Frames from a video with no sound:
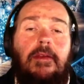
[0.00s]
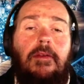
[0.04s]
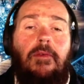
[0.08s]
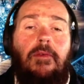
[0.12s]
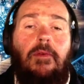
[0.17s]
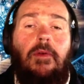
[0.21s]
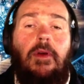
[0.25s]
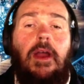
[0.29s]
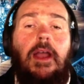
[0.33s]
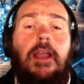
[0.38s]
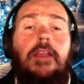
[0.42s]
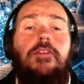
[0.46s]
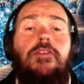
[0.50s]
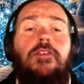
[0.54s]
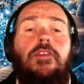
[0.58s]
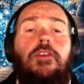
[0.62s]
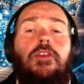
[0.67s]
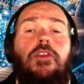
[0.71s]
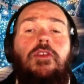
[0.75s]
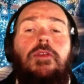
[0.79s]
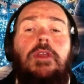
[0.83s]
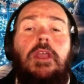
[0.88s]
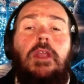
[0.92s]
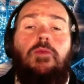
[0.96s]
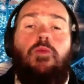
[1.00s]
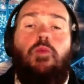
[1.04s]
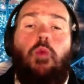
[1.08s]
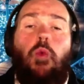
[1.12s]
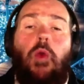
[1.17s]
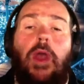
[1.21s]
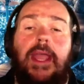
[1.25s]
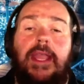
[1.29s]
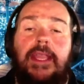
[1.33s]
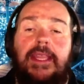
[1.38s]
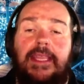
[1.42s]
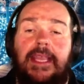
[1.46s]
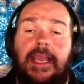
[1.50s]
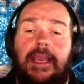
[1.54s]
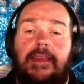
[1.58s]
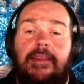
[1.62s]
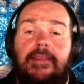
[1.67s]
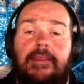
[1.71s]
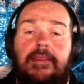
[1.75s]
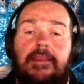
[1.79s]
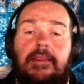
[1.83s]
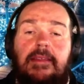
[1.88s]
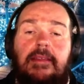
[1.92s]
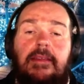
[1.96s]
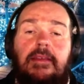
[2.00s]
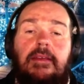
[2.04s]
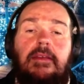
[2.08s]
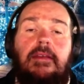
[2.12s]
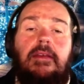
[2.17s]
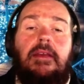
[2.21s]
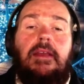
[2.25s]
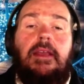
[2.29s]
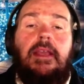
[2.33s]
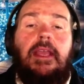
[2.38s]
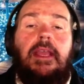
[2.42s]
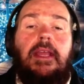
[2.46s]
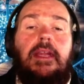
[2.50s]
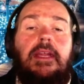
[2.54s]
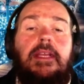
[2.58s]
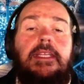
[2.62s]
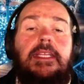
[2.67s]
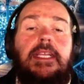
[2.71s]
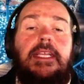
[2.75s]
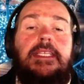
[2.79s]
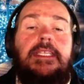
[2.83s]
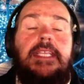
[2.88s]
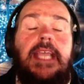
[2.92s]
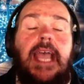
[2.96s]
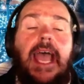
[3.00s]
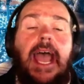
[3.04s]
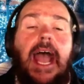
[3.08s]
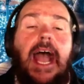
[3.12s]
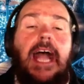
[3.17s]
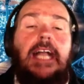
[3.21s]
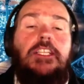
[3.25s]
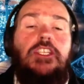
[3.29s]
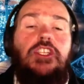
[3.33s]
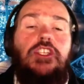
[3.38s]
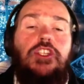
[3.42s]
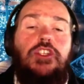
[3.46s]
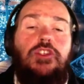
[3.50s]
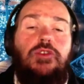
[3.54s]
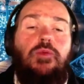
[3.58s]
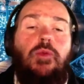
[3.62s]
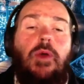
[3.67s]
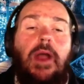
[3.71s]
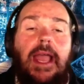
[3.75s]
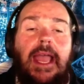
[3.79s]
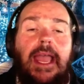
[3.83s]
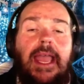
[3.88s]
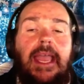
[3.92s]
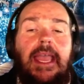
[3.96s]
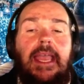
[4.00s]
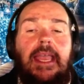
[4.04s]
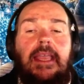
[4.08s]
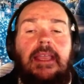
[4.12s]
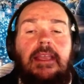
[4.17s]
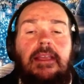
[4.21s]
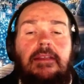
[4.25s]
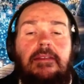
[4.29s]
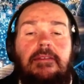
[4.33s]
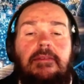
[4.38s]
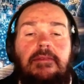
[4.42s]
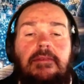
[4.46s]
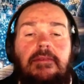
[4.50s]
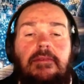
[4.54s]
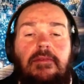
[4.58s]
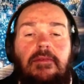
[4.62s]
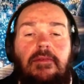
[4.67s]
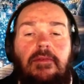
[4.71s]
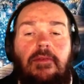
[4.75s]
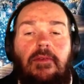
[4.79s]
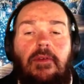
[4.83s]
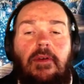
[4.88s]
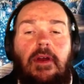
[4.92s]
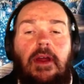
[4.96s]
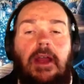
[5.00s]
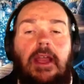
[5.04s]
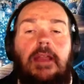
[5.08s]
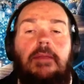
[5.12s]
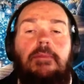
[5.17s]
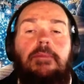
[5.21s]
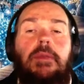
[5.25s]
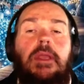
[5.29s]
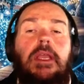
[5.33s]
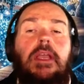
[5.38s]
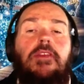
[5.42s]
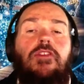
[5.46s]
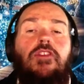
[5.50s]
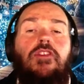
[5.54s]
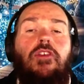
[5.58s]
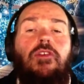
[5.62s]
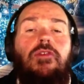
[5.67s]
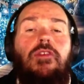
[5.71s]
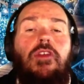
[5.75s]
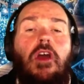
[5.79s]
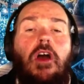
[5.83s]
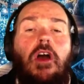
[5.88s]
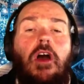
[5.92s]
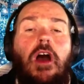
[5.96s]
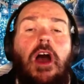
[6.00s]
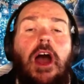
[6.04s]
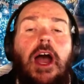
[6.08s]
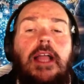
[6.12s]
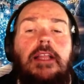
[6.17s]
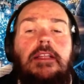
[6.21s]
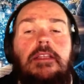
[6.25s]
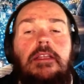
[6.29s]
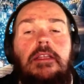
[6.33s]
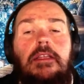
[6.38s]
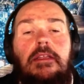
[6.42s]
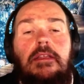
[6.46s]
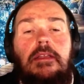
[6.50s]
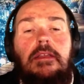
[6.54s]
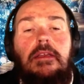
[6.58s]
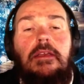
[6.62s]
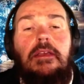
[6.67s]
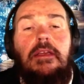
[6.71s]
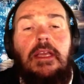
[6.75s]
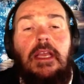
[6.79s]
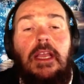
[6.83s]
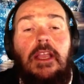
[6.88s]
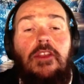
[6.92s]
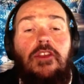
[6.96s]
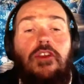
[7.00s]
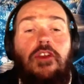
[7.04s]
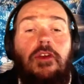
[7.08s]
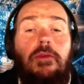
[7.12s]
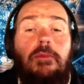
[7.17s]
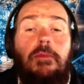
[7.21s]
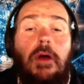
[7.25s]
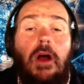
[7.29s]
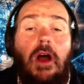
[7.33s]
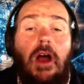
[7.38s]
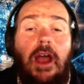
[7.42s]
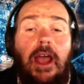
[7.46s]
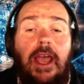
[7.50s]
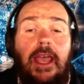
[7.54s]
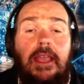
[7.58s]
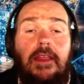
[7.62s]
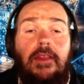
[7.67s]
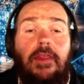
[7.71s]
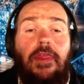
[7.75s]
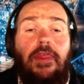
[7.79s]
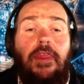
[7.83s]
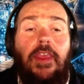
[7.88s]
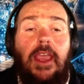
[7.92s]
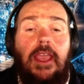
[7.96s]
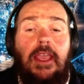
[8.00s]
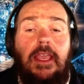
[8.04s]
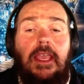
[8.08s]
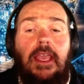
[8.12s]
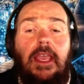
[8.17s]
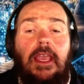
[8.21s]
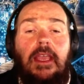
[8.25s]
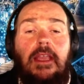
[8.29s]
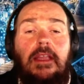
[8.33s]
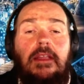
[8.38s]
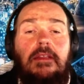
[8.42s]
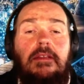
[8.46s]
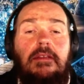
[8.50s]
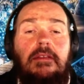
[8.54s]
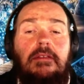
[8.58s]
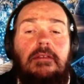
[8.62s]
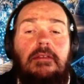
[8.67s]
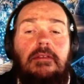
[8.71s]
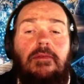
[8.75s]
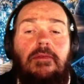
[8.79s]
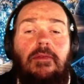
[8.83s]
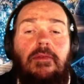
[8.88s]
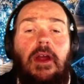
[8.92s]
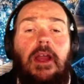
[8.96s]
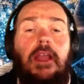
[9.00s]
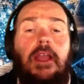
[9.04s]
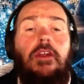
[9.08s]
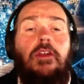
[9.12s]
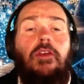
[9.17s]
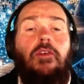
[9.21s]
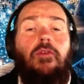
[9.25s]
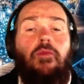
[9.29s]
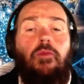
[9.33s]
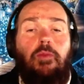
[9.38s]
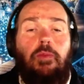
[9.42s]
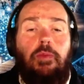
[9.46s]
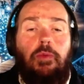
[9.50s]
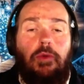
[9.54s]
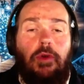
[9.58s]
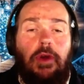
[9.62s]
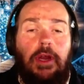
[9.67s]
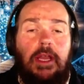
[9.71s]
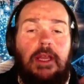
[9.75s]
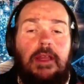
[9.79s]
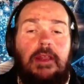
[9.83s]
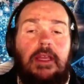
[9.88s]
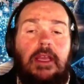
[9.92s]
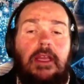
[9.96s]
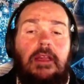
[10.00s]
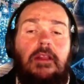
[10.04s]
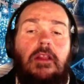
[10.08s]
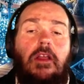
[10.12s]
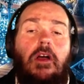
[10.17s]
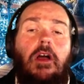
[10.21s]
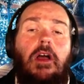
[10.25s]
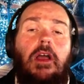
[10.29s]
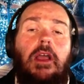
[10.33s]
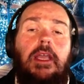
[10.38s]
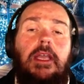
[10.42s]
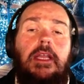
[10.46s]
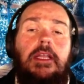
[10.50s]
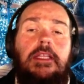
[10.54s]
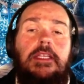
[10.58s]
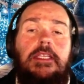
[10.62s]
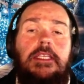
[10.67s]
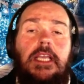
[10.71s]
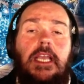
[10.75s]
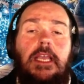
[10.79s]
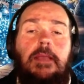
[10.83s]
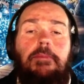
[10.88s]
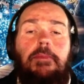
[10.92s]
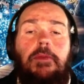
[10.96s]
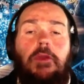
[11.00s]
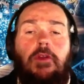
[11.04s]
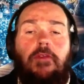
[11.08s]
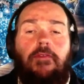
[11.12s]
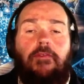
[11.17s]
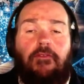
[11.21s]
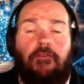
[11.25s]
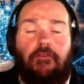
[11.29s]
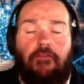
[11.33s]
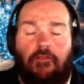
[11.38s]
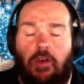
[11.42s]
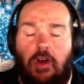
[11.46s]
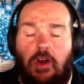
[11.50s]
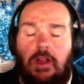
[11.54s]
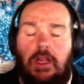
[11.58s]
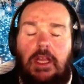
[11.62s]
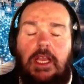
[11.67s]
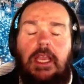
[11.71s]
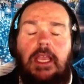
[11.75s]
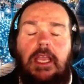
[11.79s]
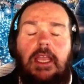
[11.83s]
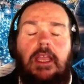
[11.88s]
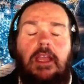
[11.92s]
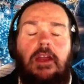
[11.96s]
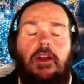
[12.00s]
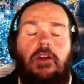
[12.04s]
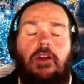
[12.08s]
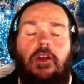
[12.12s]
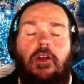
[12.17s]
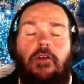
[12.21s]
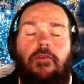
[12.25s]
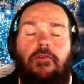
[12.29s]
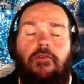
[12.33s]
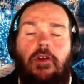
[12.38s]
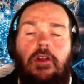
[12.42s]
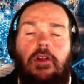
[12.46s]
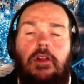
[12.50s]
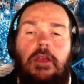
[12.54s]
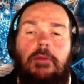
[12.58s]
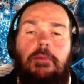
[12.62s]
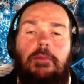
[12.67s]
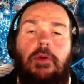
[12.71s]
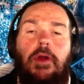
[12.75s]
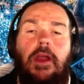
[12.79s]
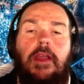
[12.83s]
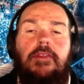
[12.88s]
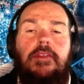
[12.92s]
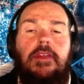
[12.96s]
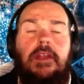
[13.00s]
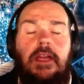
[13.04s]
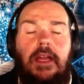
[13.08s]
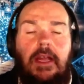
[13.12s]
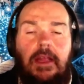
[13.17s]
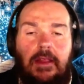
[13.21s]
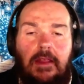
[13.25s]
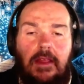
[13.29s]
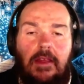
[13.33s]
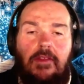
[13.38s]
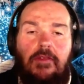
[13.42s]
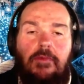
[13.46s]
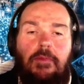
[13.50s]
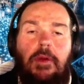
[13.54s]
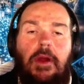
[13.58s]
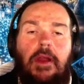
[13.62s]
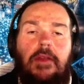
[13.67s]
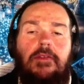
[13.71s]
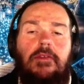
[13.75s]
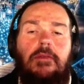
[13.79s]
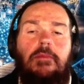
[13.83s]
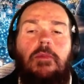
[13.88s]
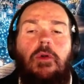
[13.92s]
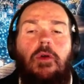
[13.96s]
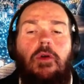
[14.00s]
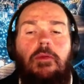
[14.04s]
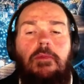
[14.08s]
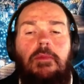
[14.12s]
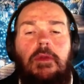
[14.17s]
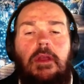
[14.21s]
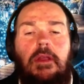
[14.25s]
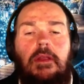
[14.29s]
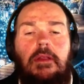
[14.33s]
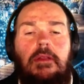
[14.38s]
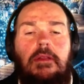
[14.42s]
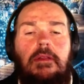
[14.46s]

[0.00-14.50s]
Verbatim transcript: right? So you can witness in a detached way, right? Because you're not in your mind thinking, right? You're breathing long and deep. You're fully here. You're fully present in this present moment.